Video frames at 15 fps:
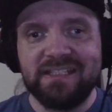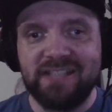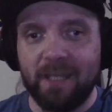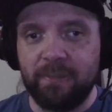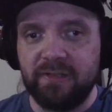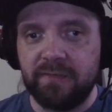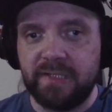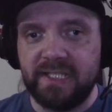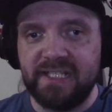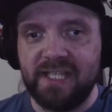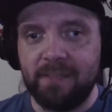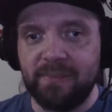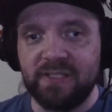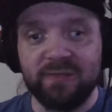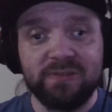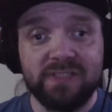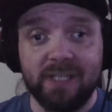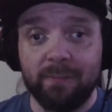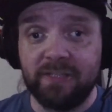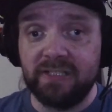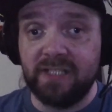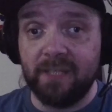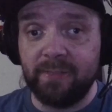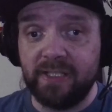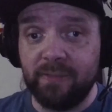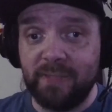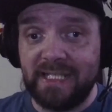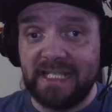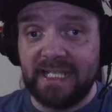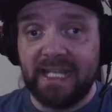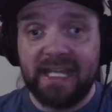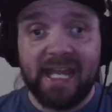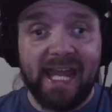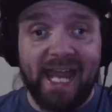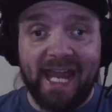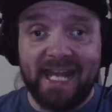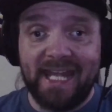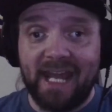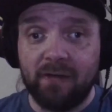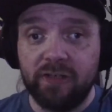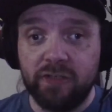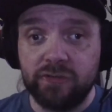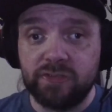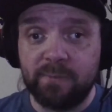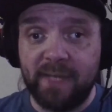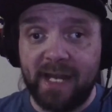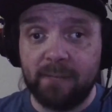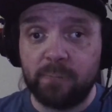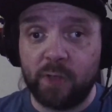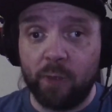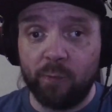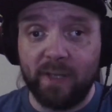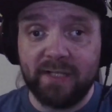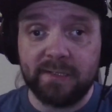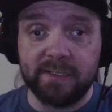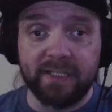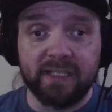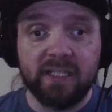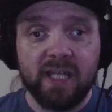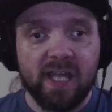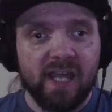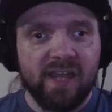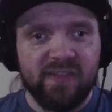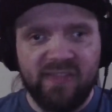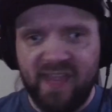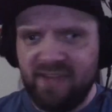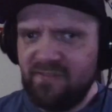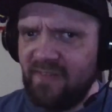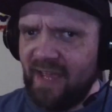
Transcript: WCW, WWE, and now New Japan Pro Wrestling, they've,